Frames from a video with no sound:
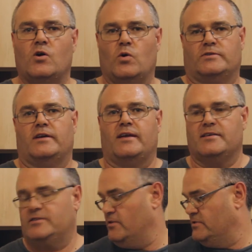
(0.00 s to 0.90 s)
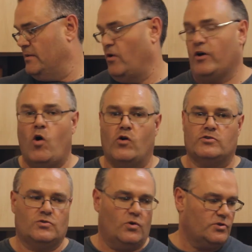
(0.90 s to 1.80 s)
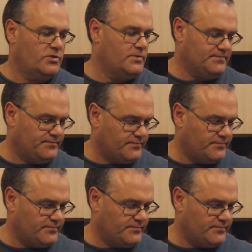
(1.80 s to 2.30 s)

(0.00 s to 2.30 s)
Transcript: Also get yourself something like hot sauce.